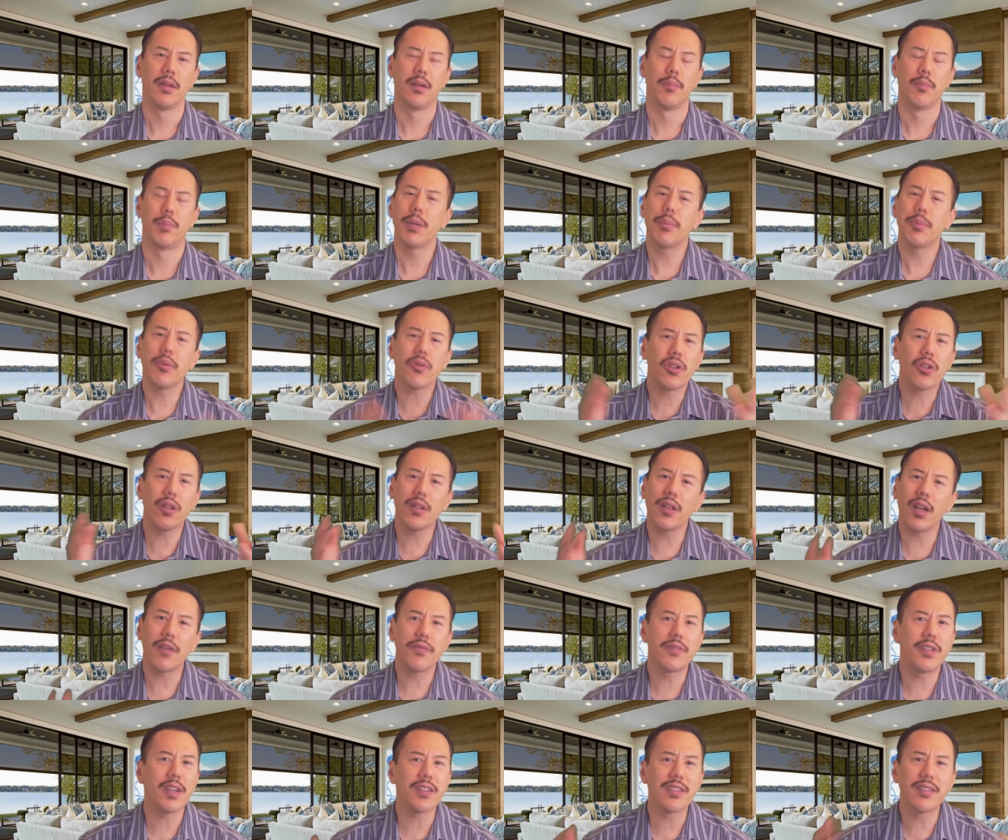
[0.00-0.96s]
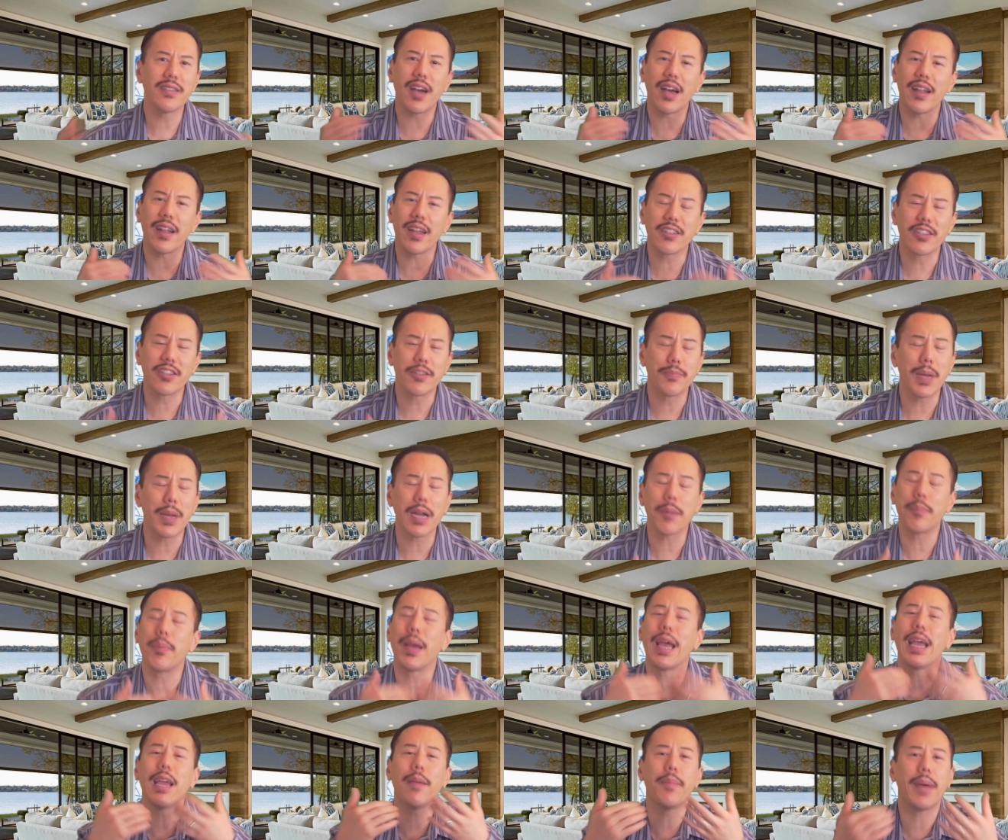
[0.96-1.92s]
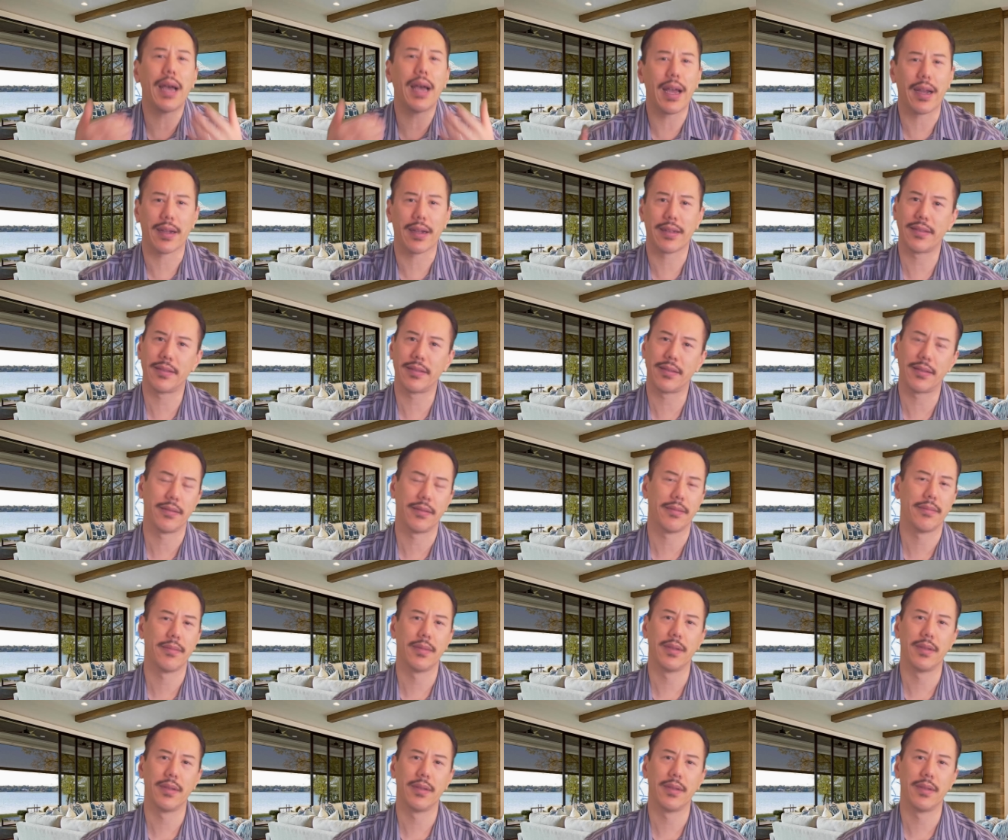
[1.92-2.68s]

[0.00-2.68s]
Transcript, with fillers: Biblical love does not expect paybacks.